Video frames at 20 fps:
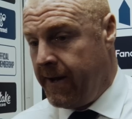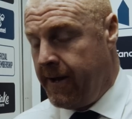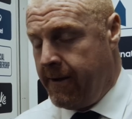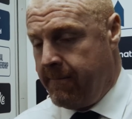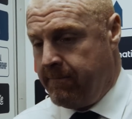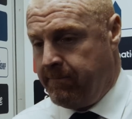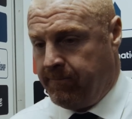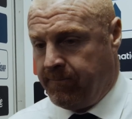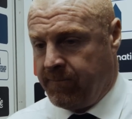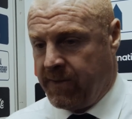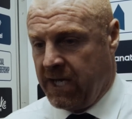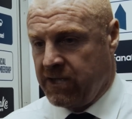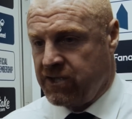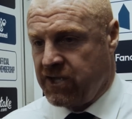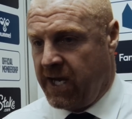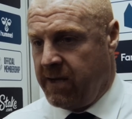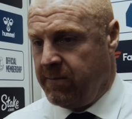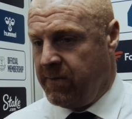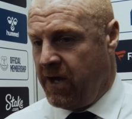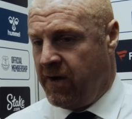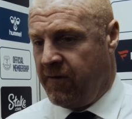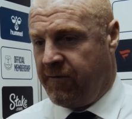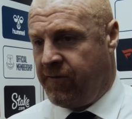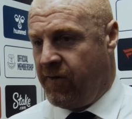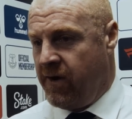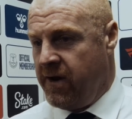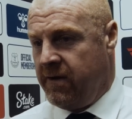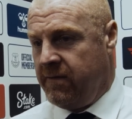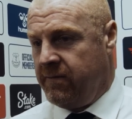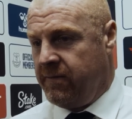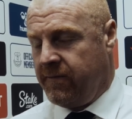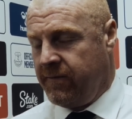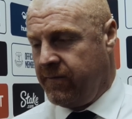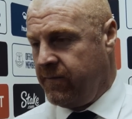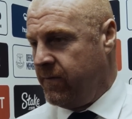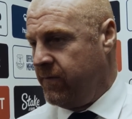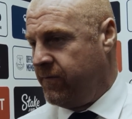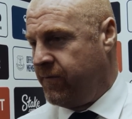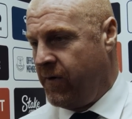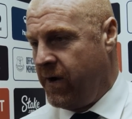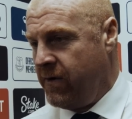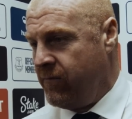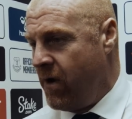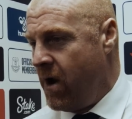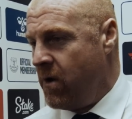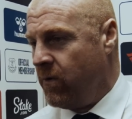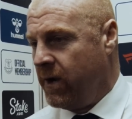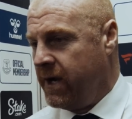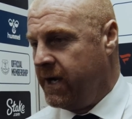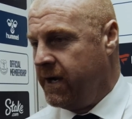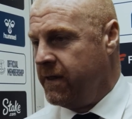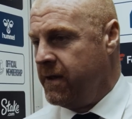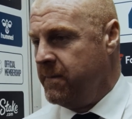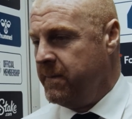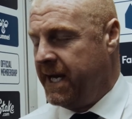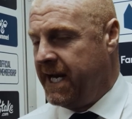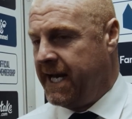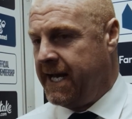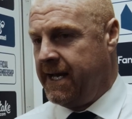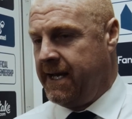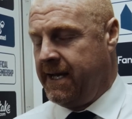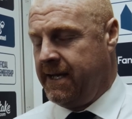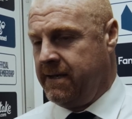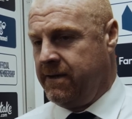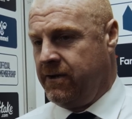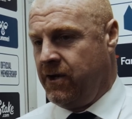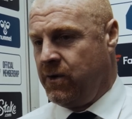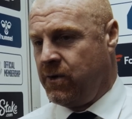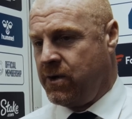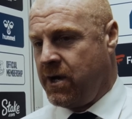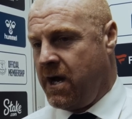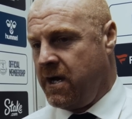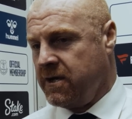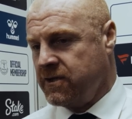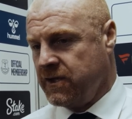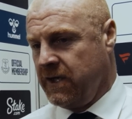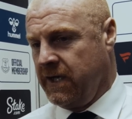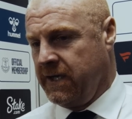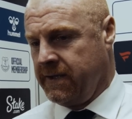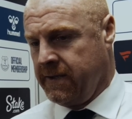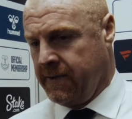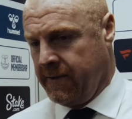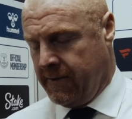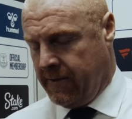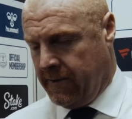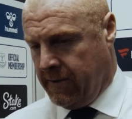a team that are free rolling at the minute in Newcastle, and